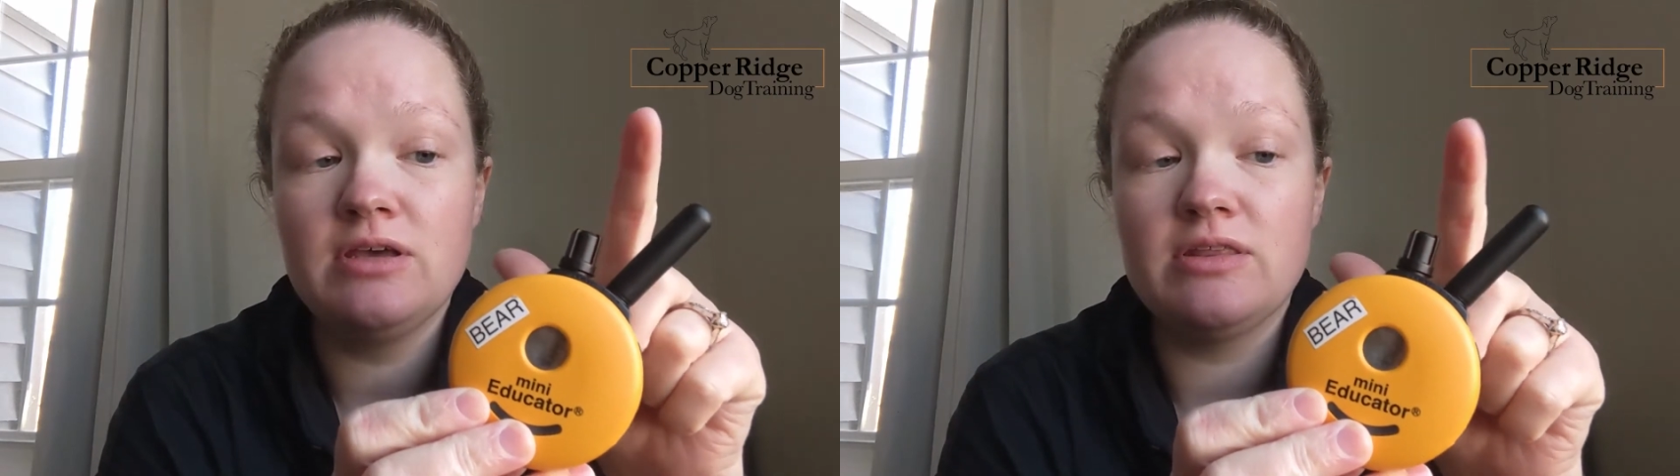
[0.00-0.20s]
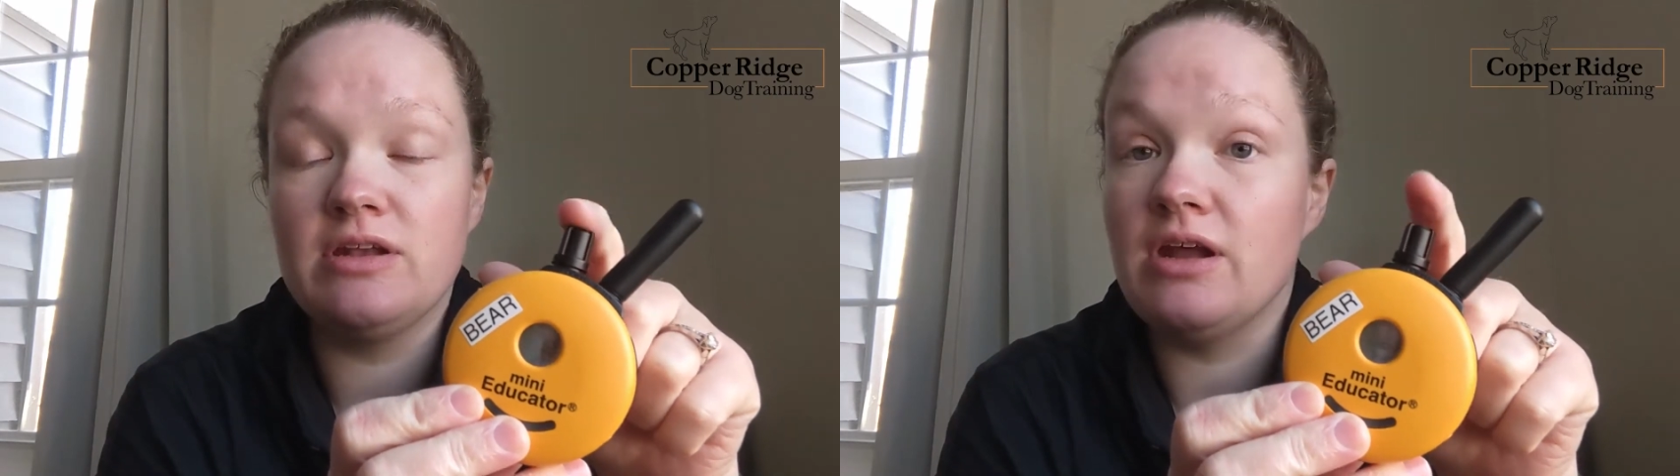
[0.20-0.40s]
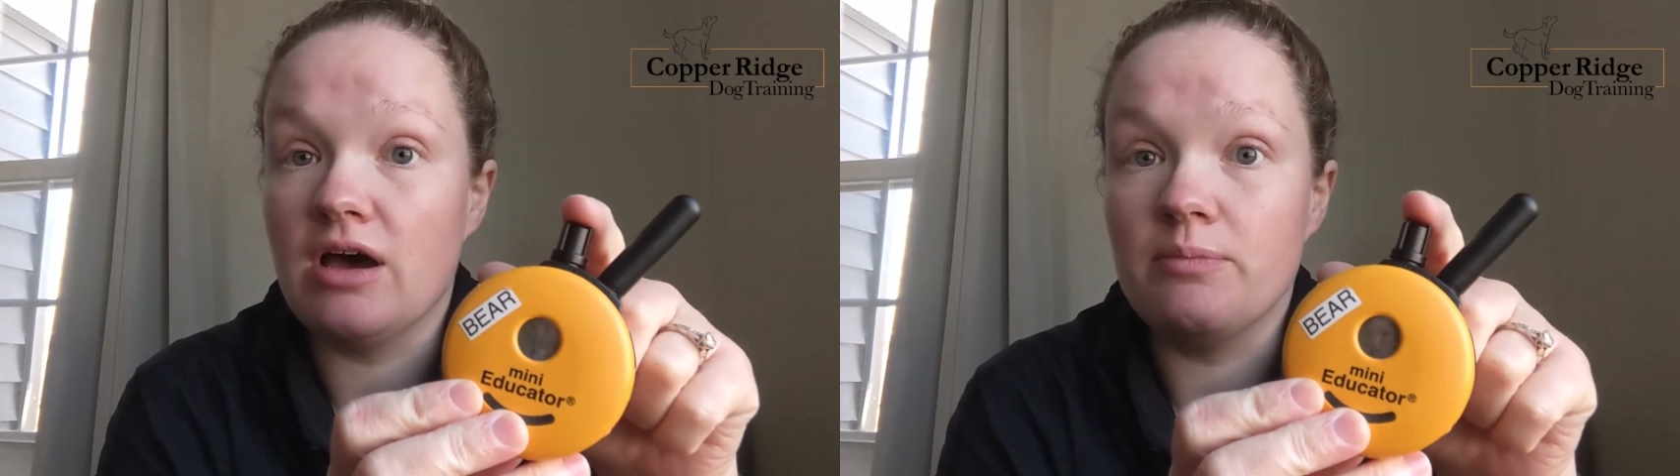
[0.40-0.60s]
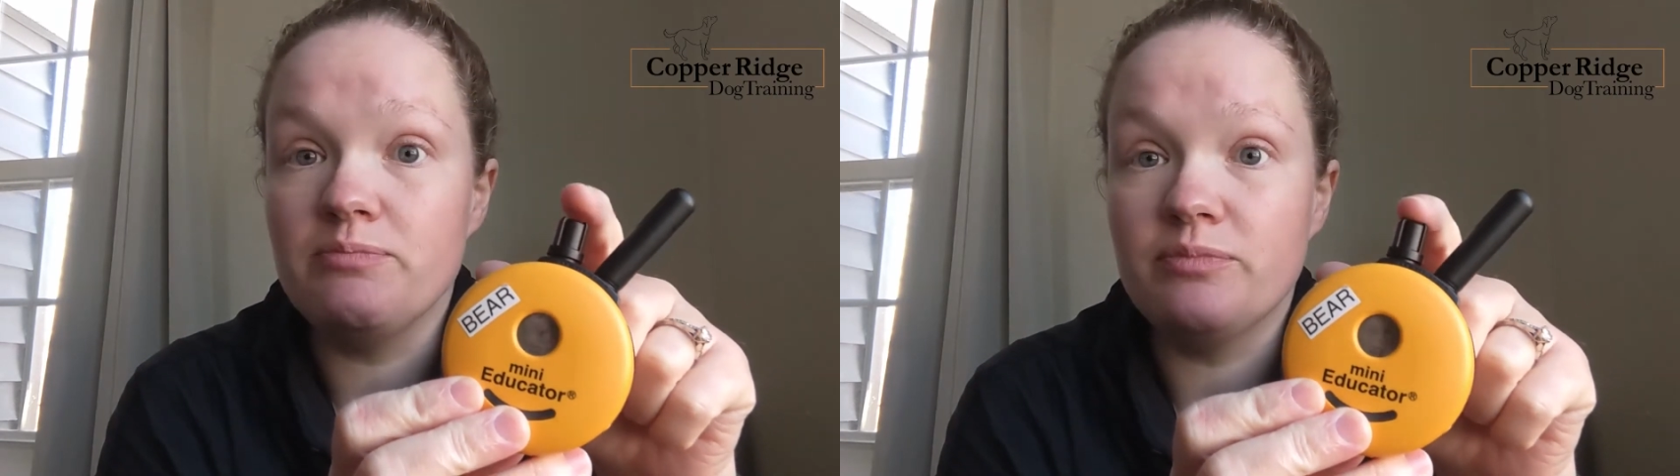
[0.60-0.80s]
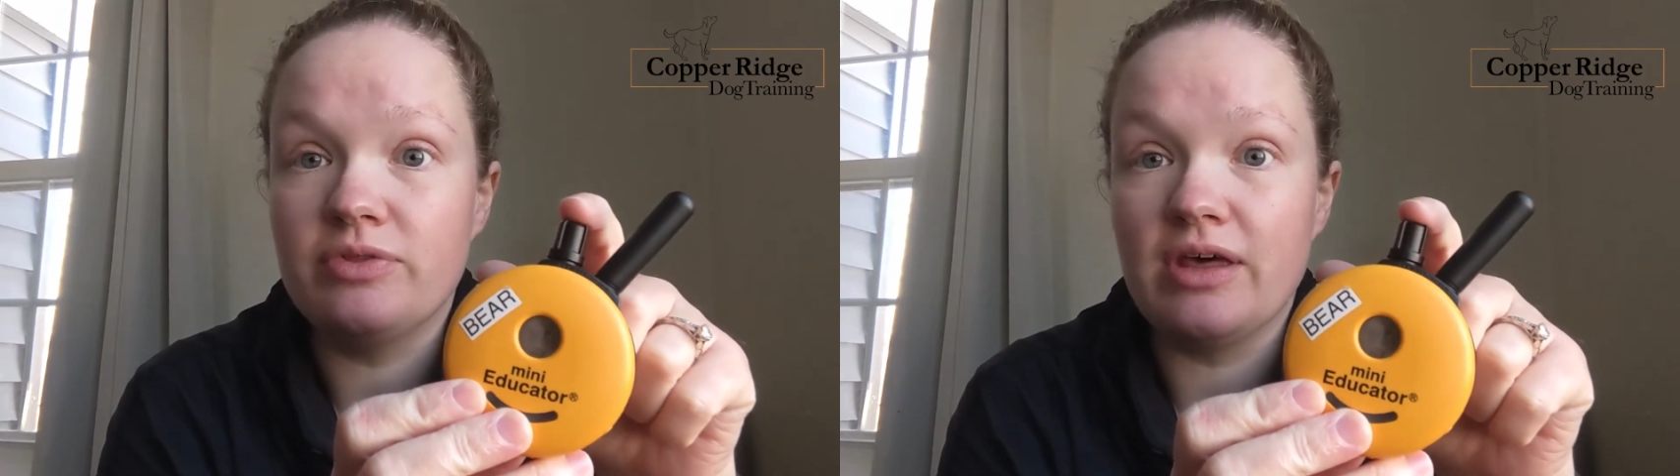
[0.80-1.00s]
knob
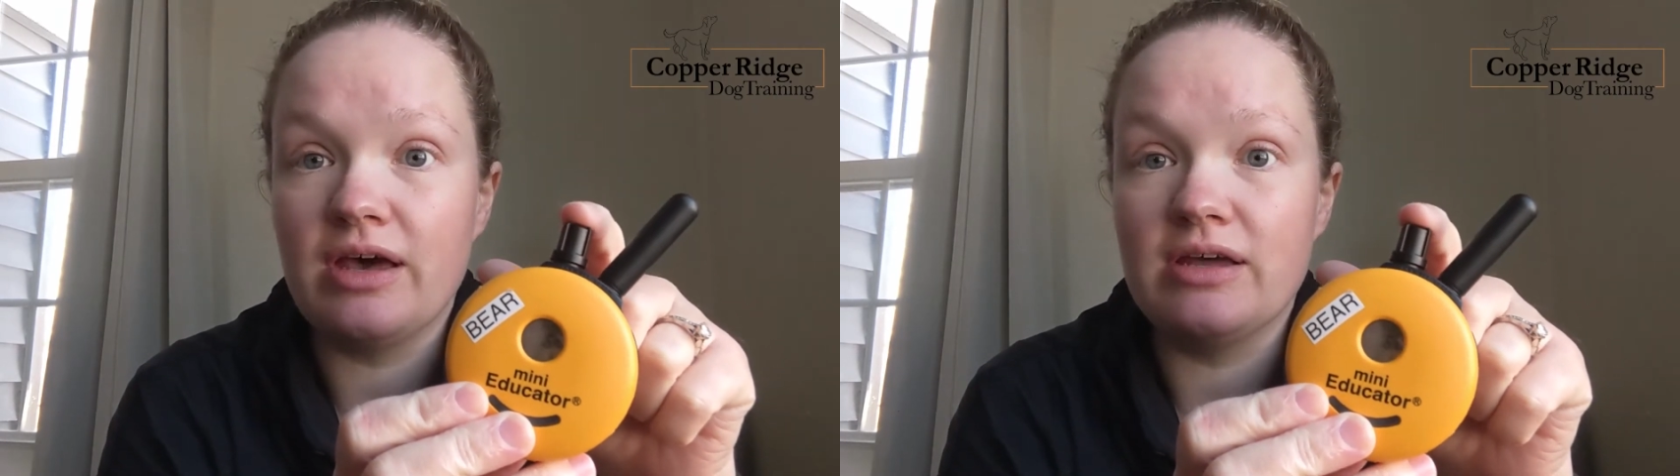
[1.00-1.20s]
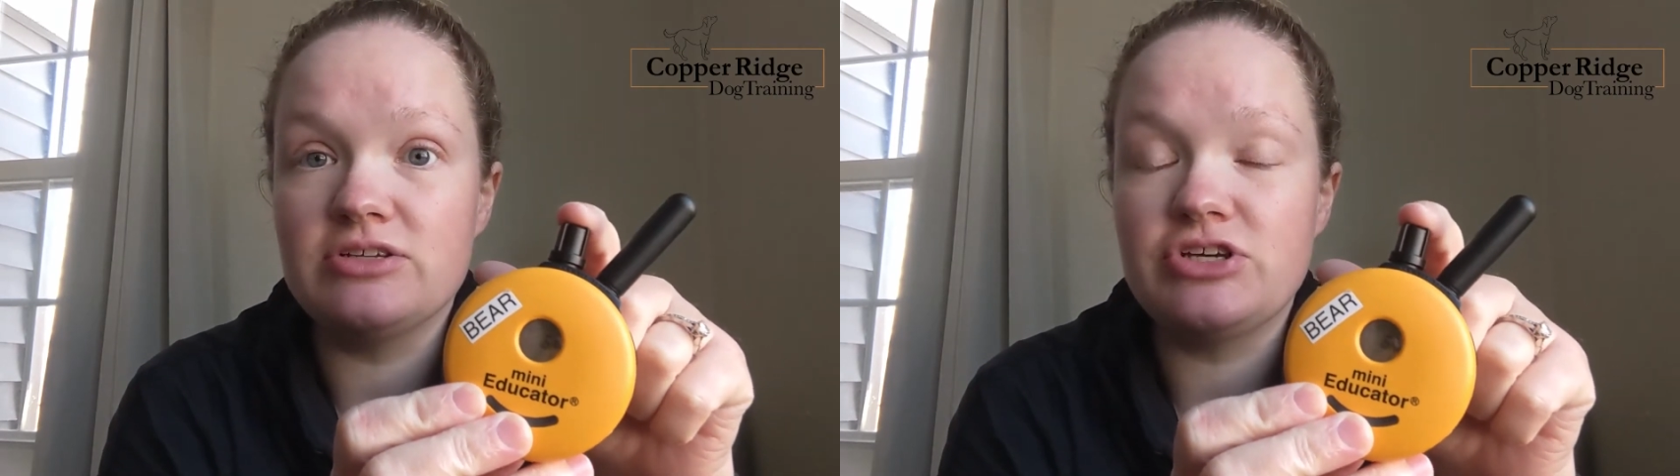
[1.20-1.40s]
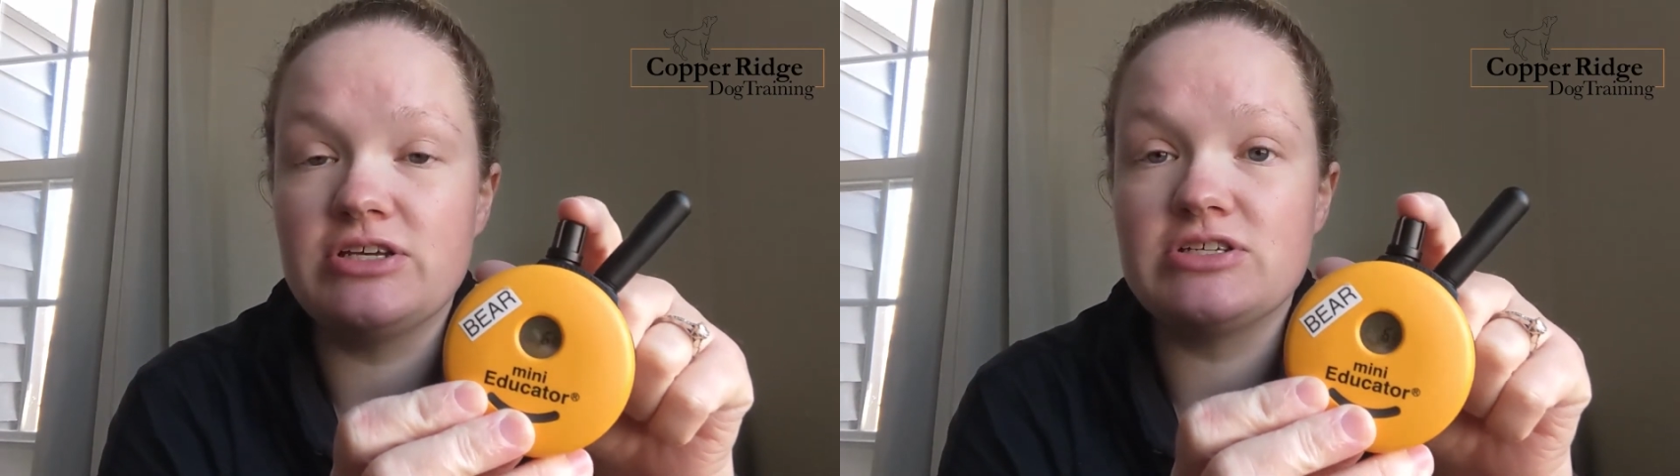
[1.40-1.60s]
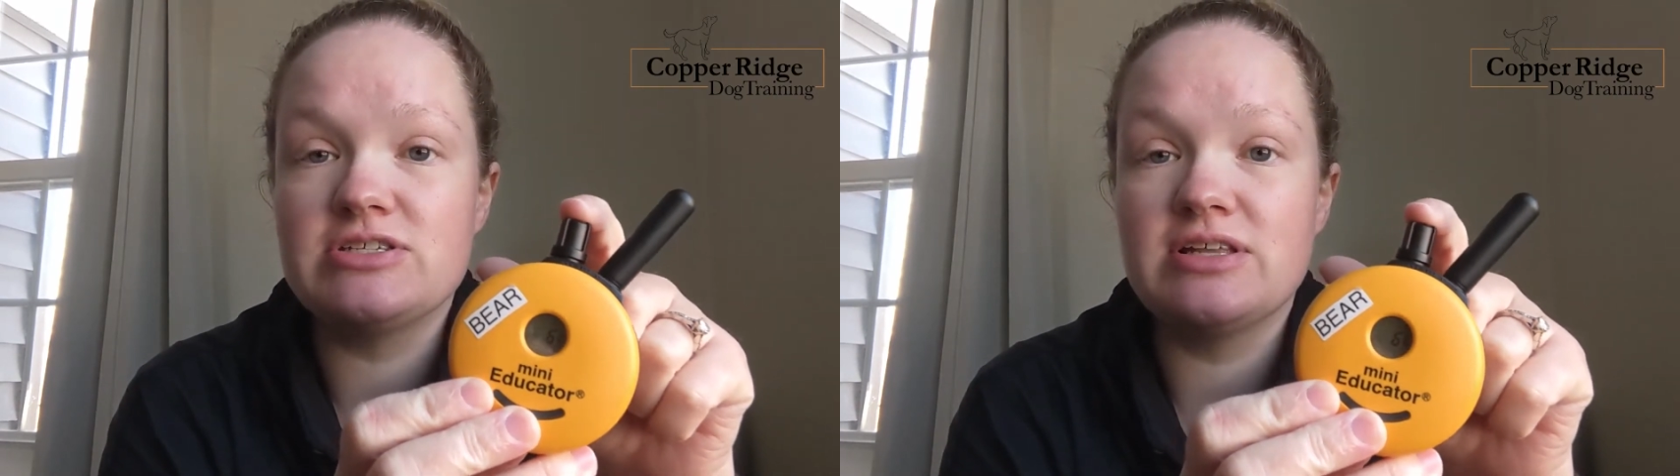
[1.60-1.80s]
that changes the